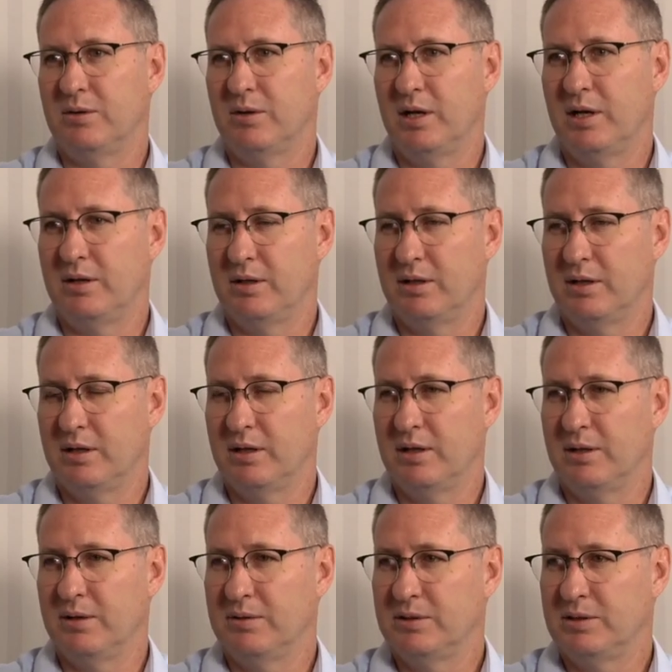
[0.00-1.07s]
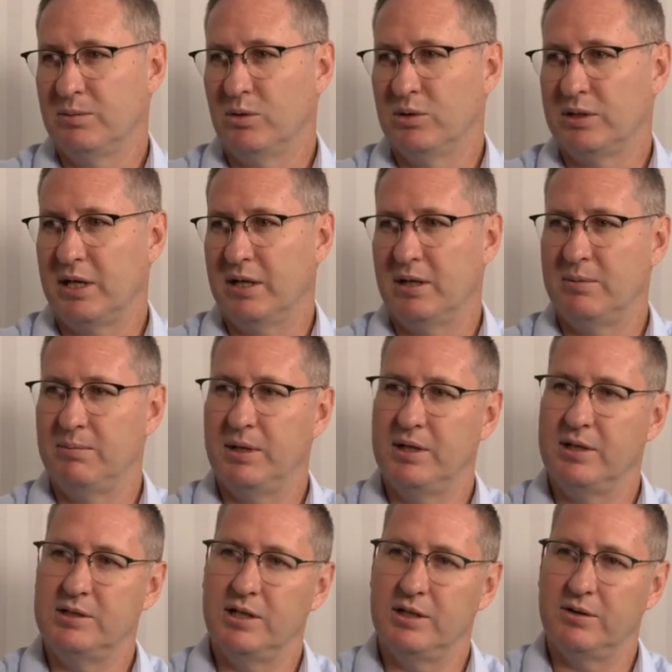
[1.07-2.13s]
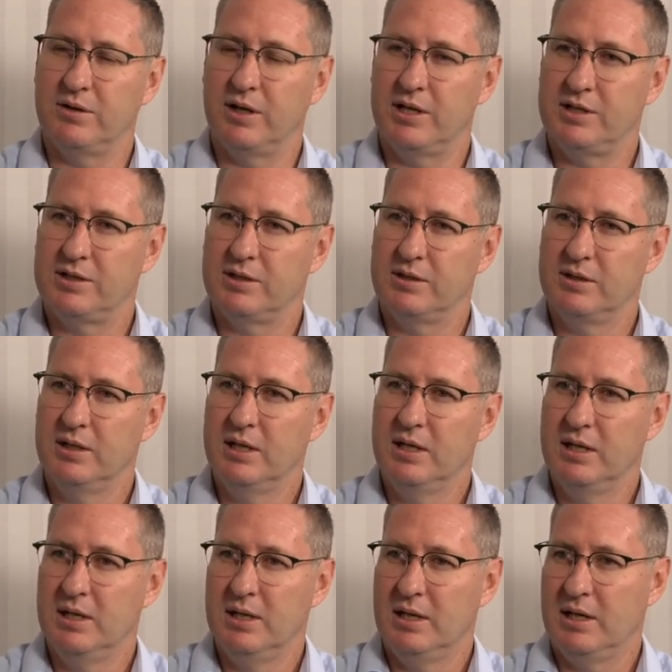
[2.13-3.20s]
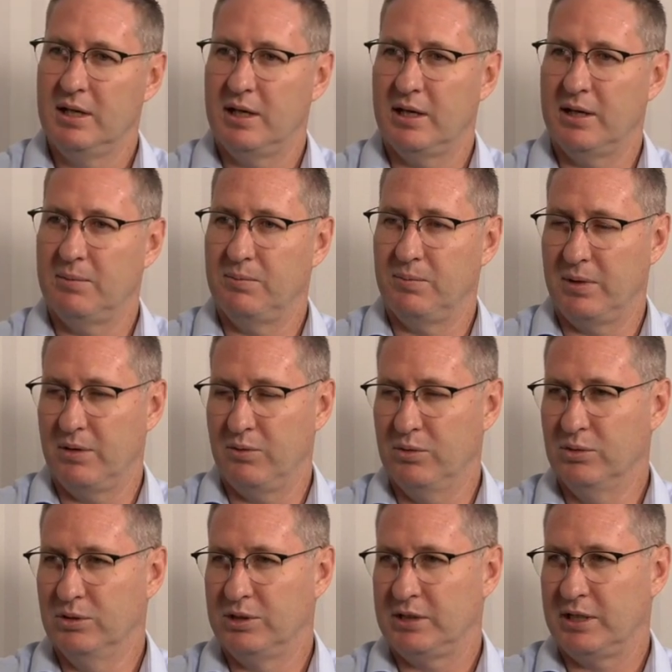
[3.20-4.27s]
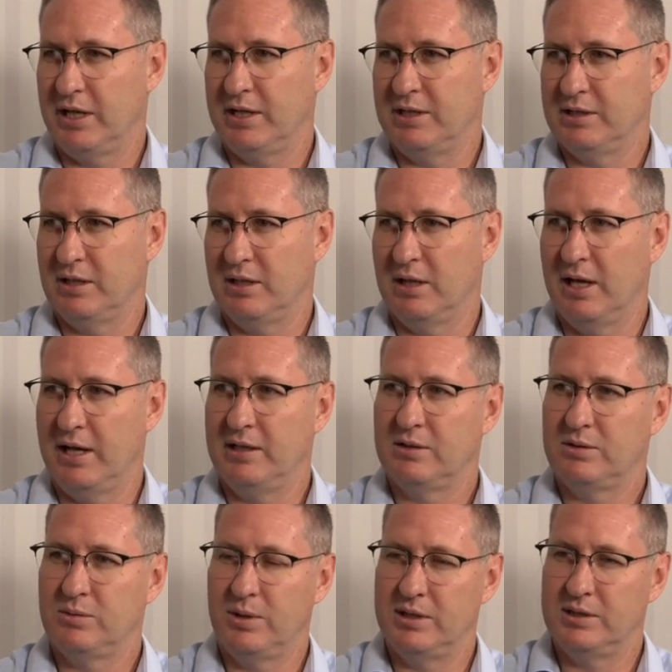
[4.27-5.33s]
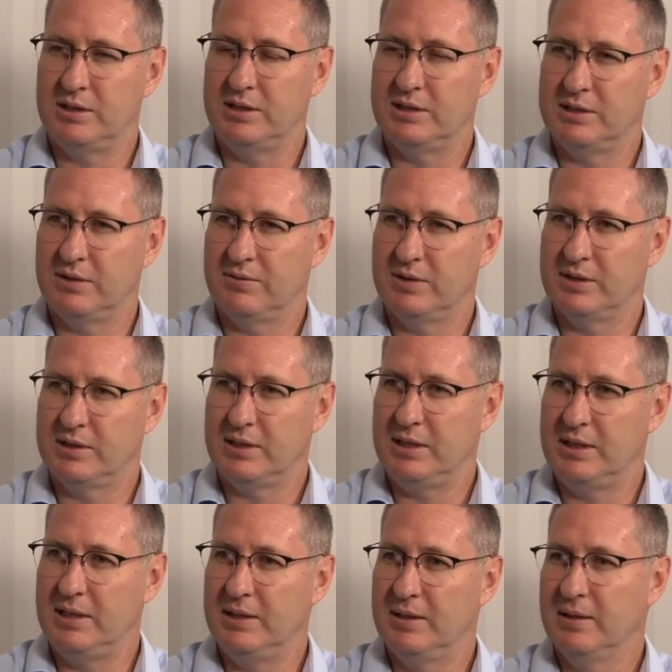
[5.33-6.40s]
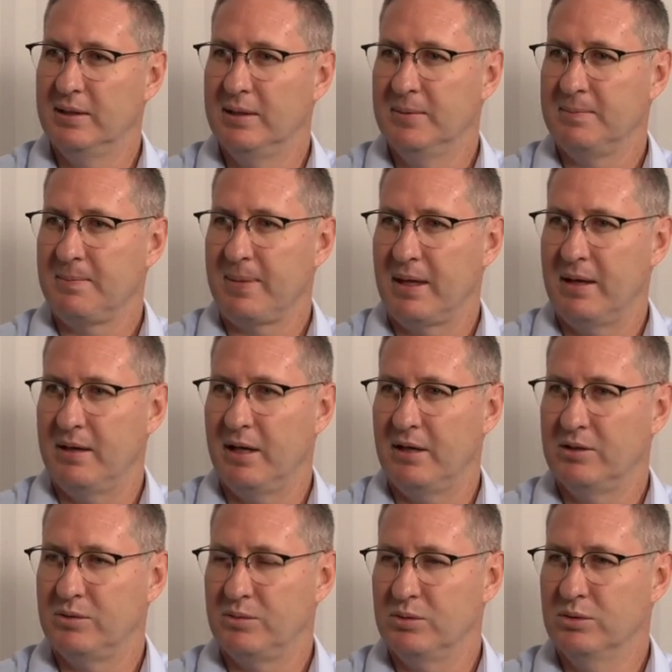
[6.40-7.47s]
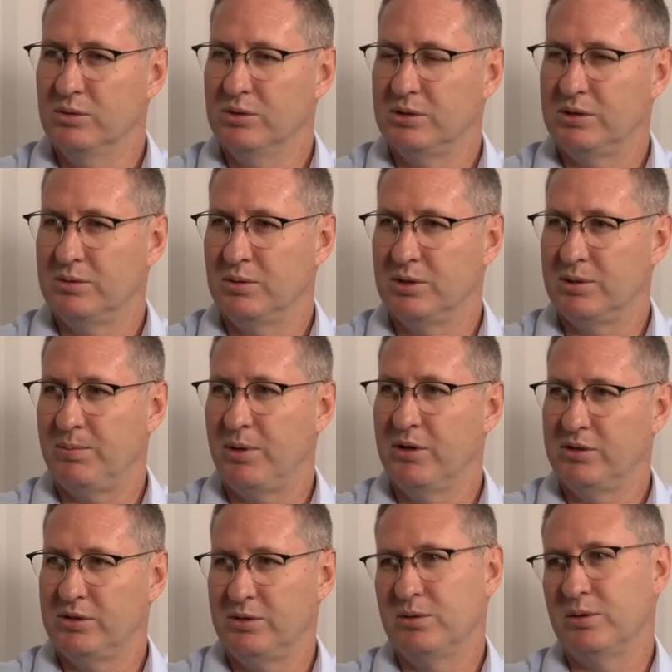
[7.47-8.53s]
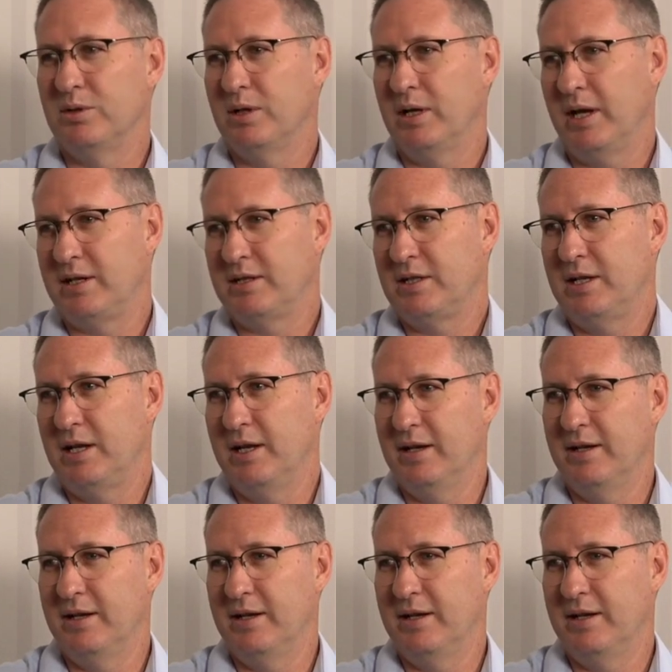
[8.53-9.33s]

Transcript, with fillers: around uh, small-scale embedded generation. Um, the rules changed in late 2017. Those rules were supposed to actually,